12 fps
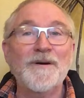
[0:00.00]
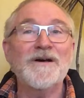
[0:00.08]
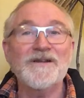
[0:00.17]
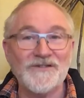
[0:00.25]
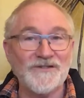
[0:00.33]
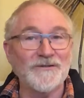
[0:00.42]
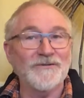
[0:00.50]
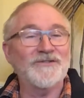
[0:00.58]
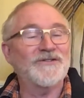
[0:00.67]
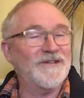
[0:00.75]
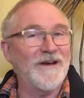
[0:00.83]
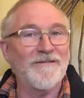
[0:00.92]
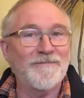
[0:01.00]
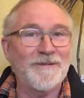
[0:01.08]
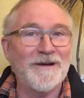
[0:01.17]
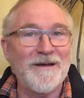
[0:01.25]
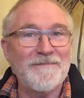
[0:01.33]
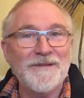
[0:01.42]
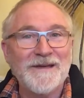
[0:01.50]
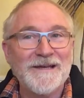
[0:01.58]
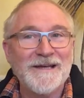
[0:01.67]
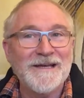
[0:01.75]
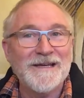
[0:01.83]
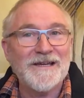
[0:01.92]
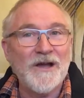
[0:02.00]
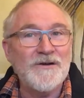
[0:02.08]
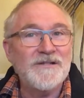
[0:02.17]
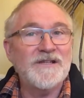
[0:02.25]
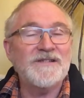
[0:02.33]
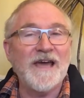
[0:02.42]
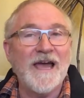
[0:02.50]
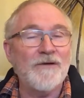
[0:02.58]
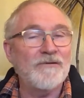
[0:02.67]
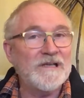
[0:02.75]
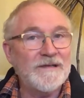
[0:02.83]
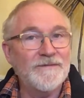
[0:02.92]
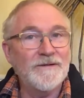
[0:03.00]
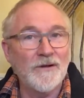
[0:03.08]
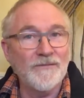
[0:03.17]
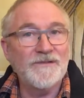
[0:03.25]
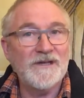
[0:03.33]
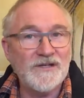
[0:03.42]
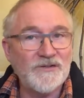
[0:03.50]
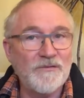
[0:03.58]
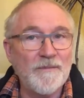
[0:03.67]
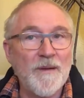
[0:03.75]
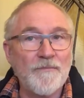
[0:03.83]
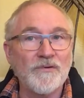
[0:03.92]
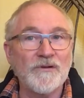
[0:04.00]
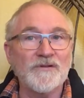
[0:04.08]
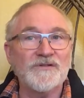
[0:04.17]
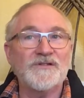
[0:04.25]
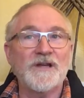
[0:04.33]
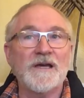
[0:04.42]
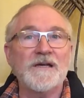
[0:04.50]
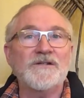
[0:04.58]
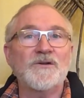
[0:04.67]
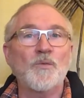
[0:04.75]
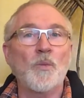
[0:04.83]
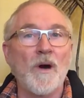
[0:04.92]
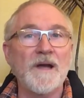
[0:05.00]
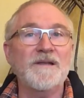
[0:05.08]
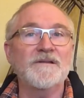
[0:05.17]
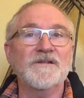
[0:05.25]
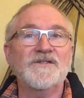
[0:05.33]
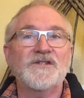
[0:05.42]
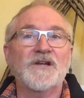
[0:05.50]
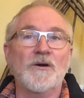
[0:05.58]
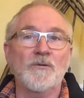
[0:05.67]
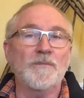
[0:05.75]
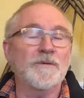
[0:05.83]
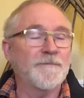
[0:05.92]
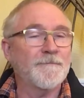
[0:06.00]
personal stuff, but I'm going to dare, even on this Remembrance Day, to widen the scope.